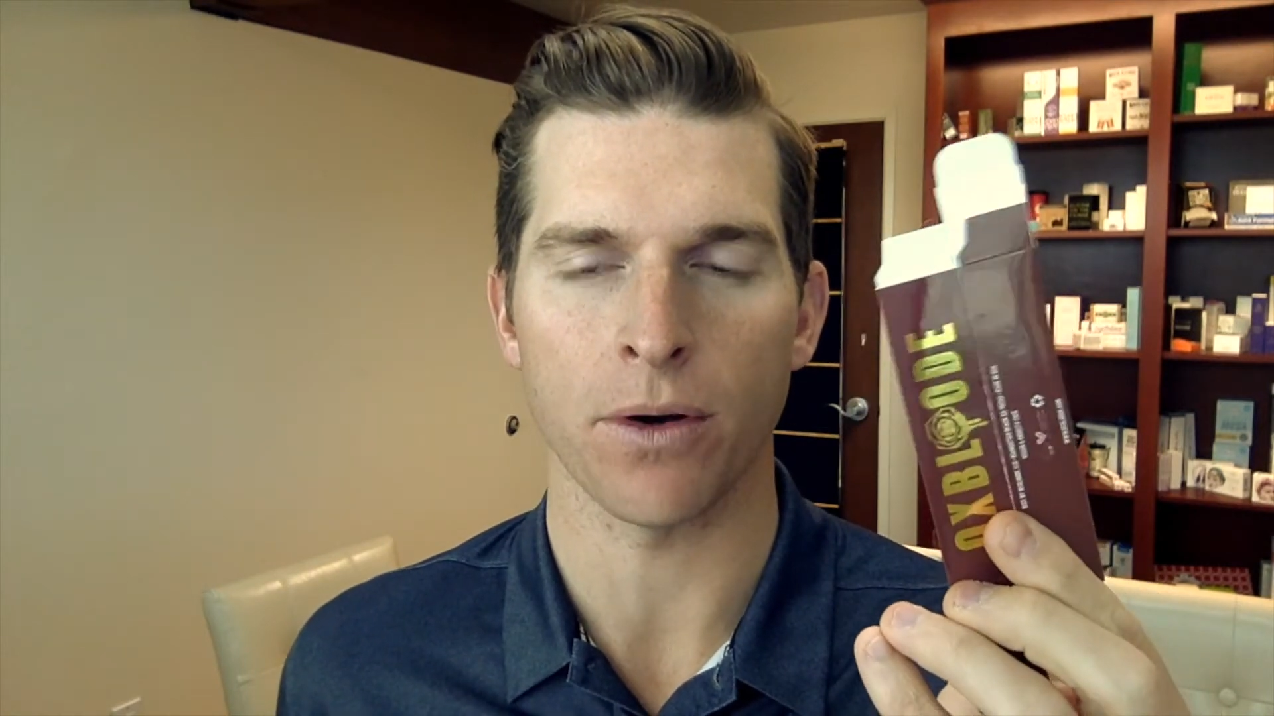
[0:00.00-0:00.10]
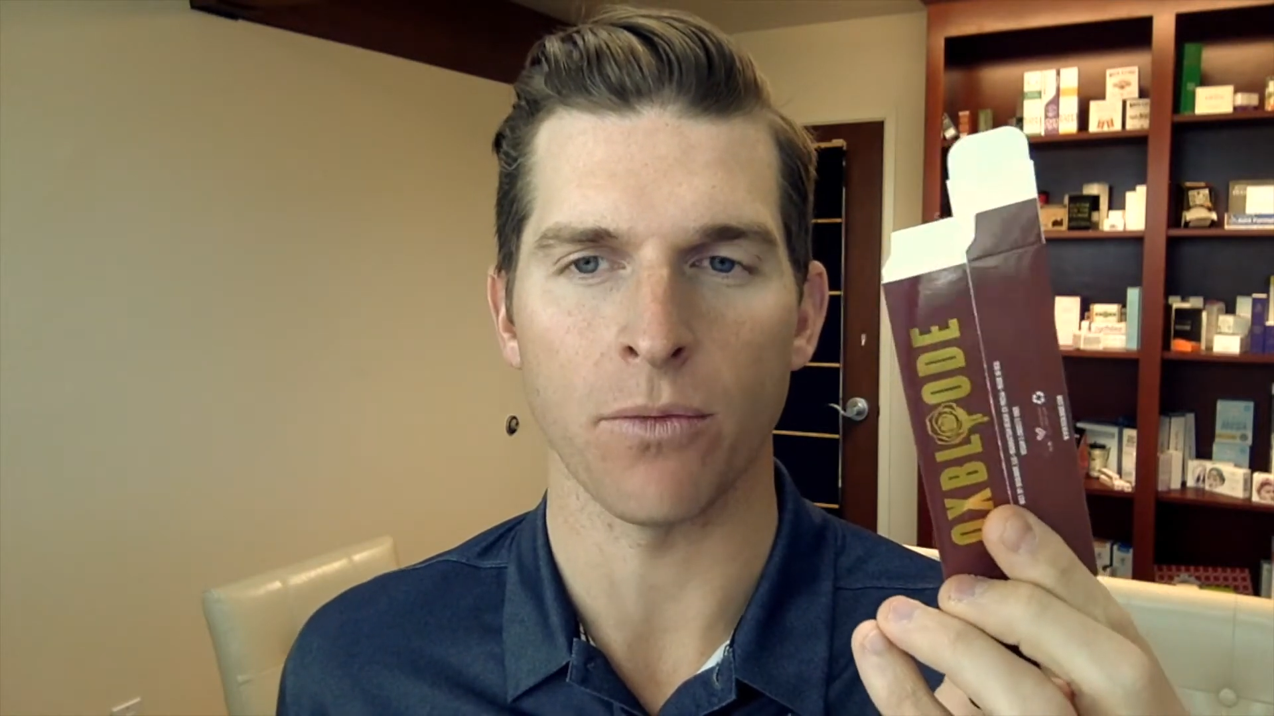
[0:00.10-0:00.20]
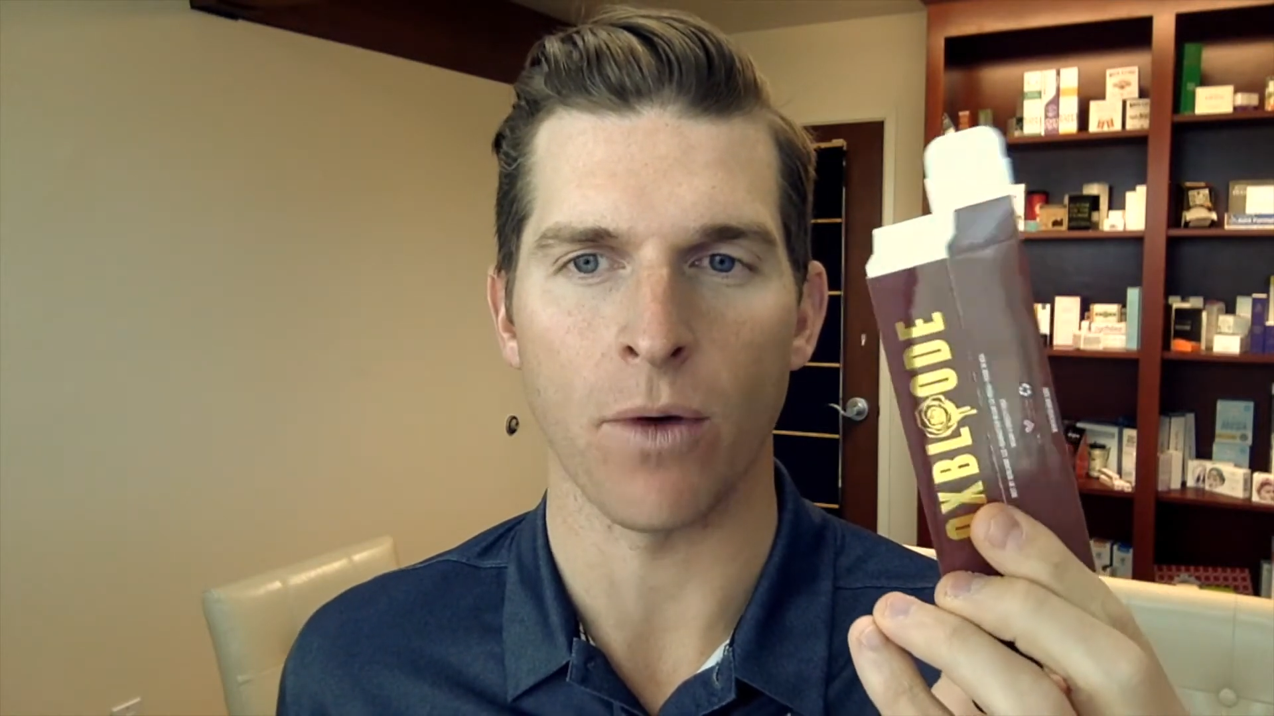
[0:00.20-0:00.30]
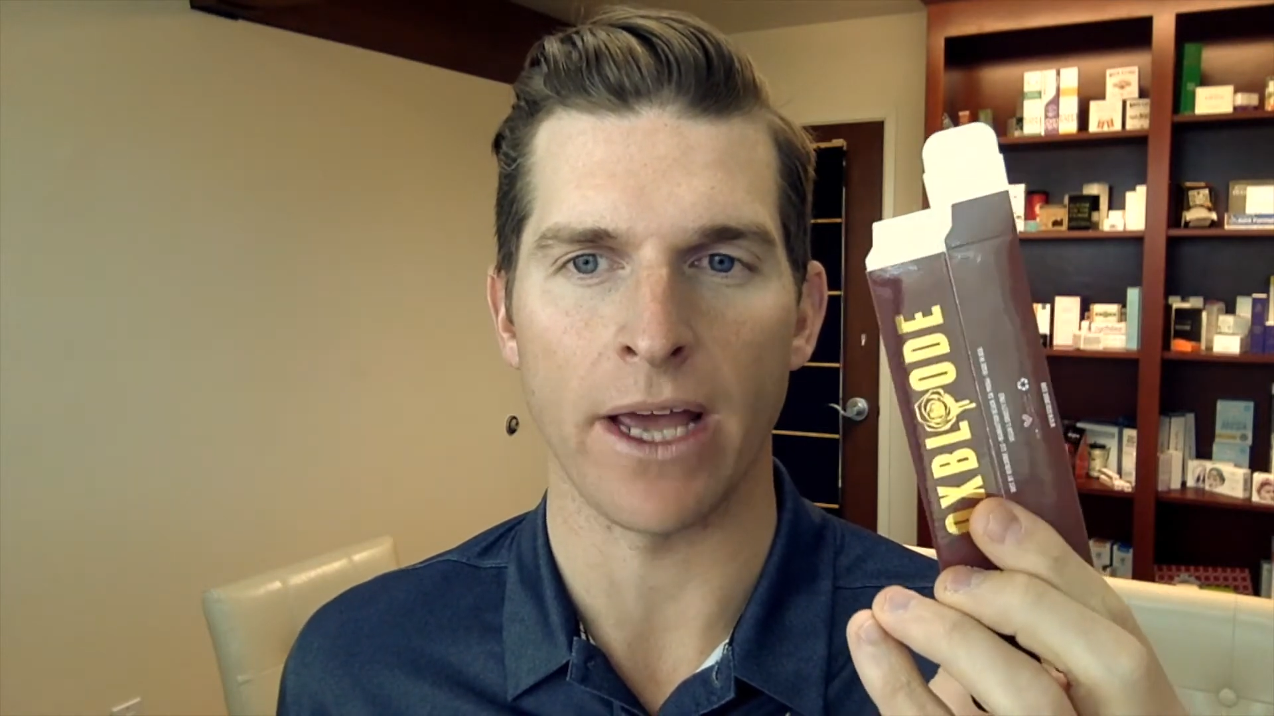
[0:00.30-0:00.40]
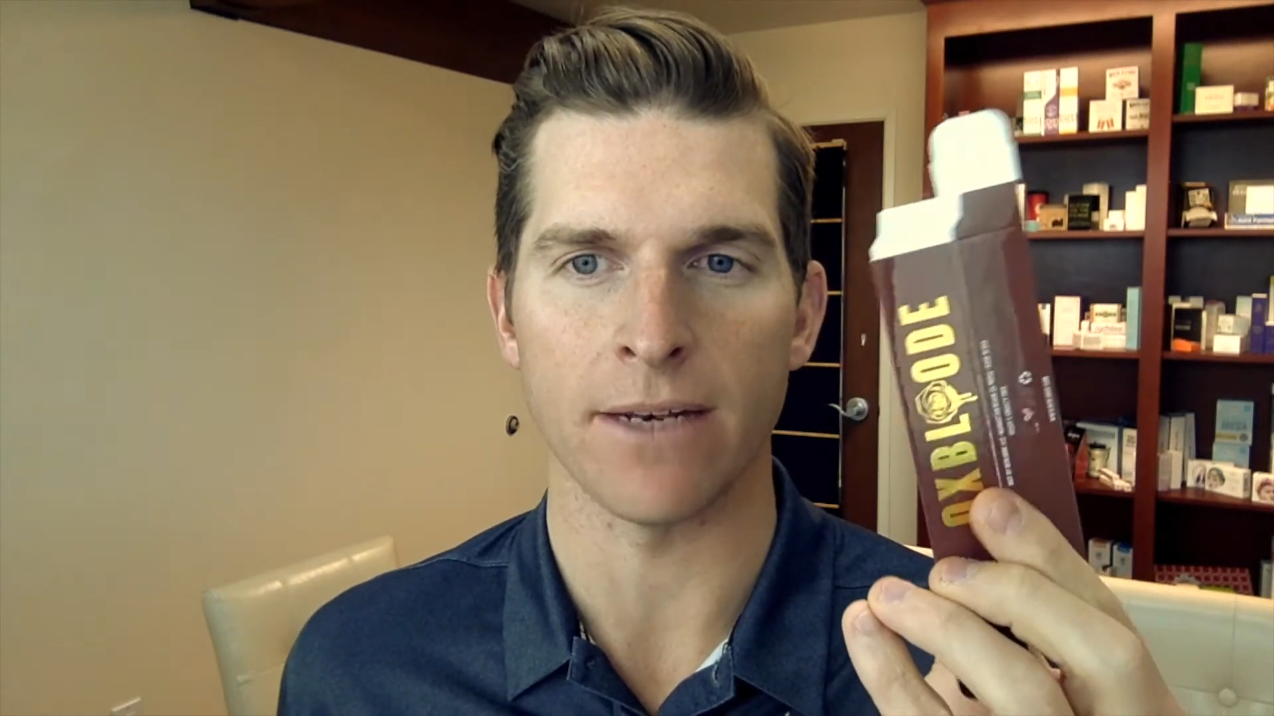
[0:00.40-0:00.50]

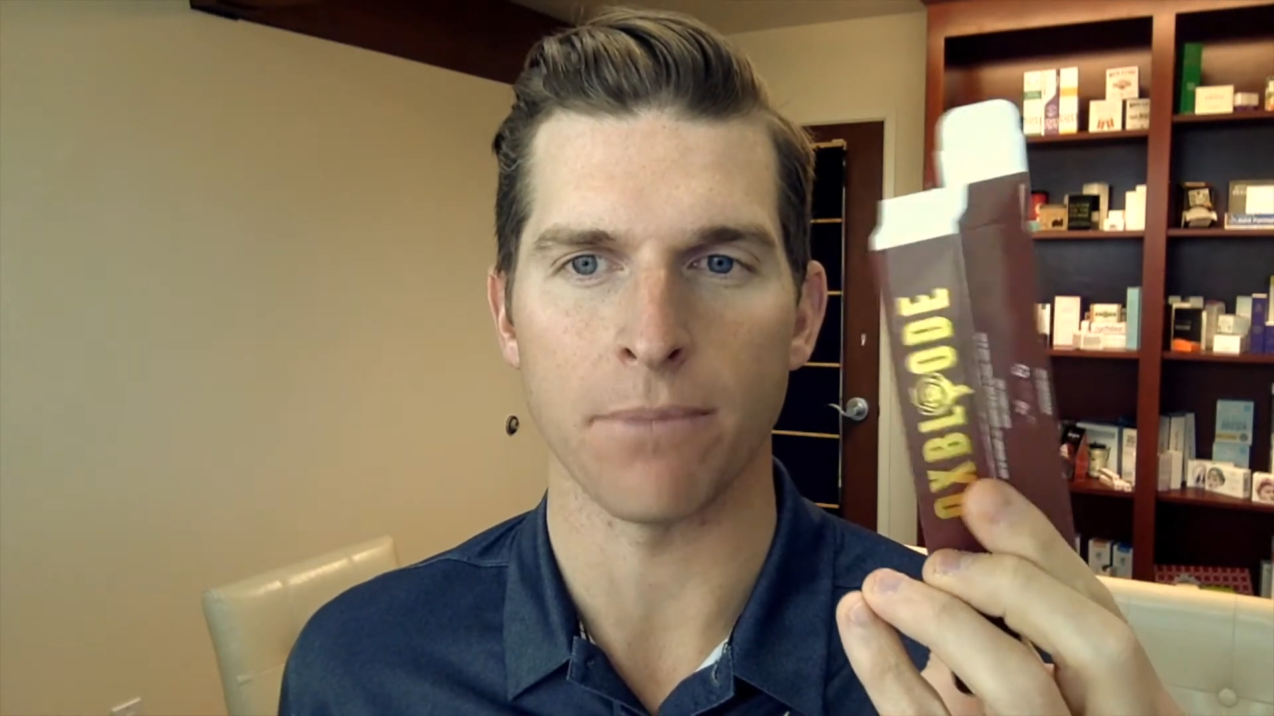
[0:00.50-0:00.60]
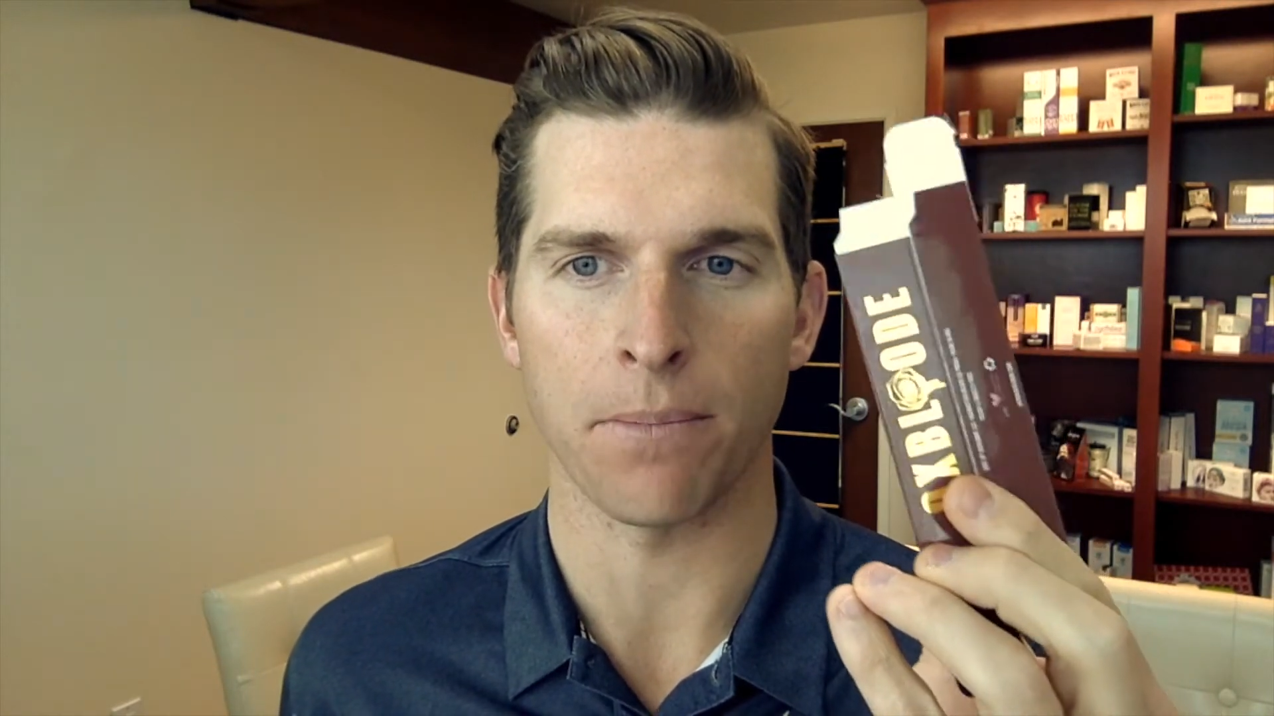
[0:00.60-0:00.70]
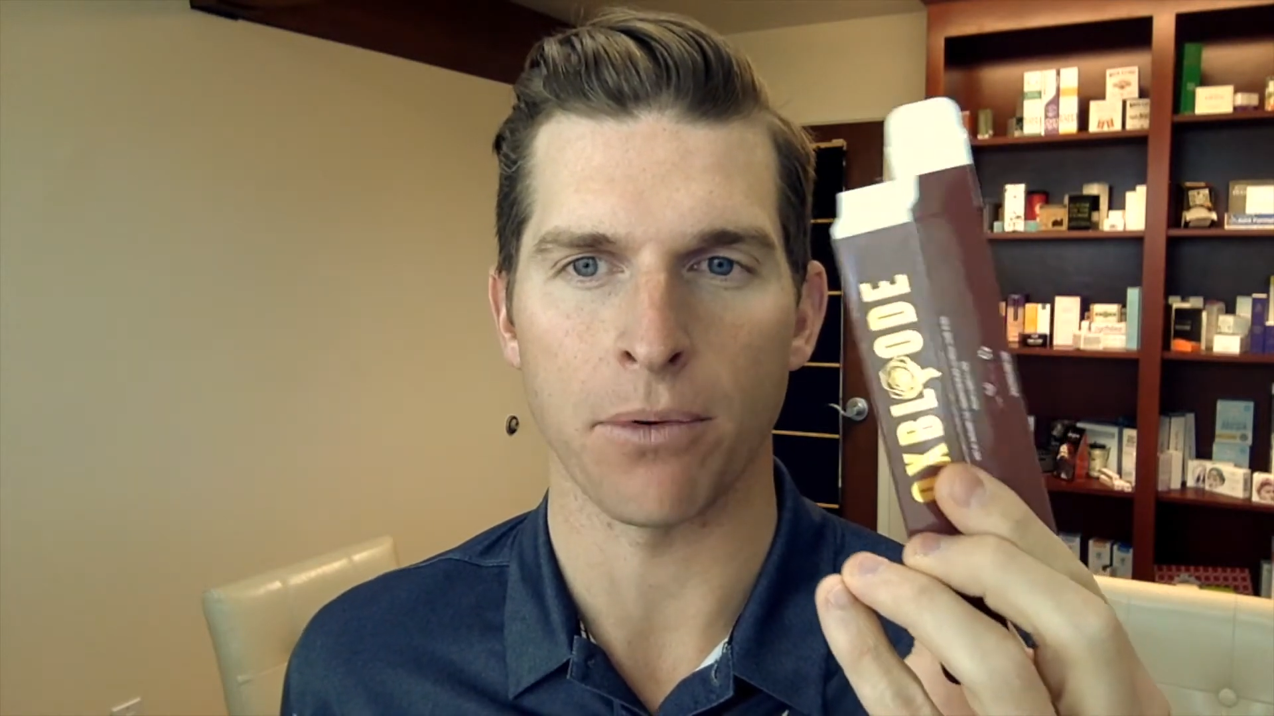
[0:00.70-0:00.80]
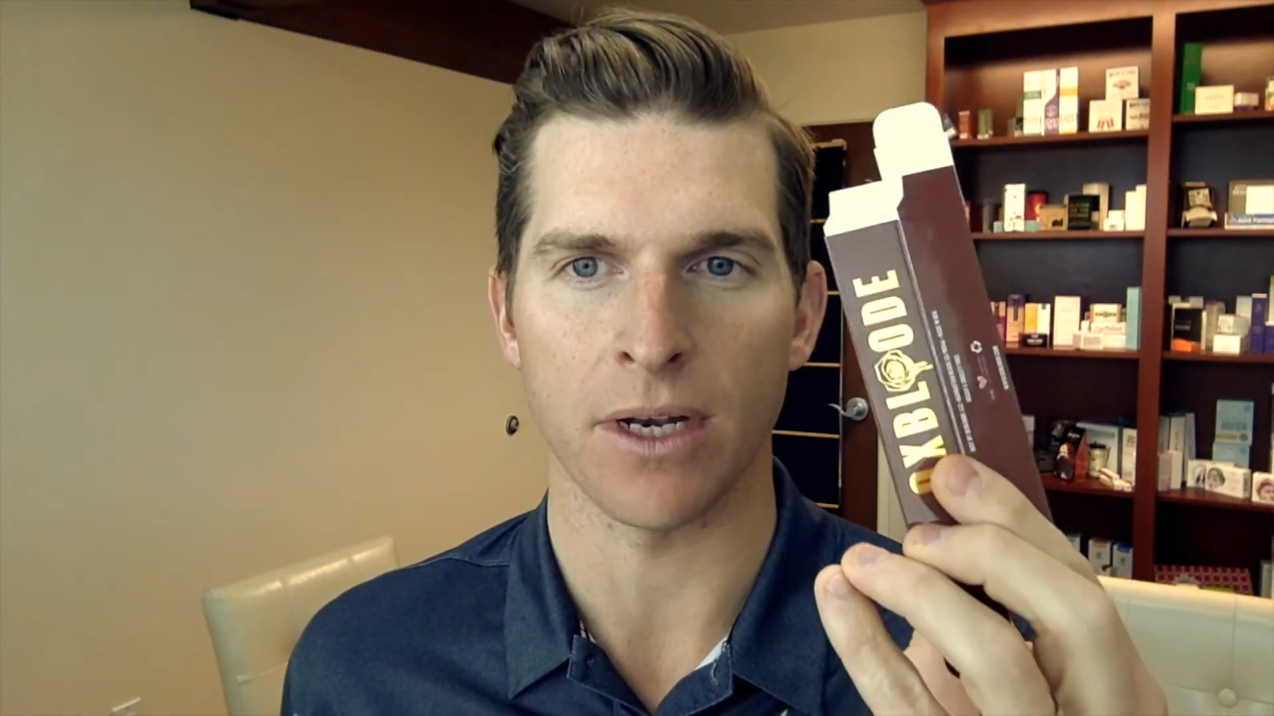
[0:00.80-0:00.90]
print white but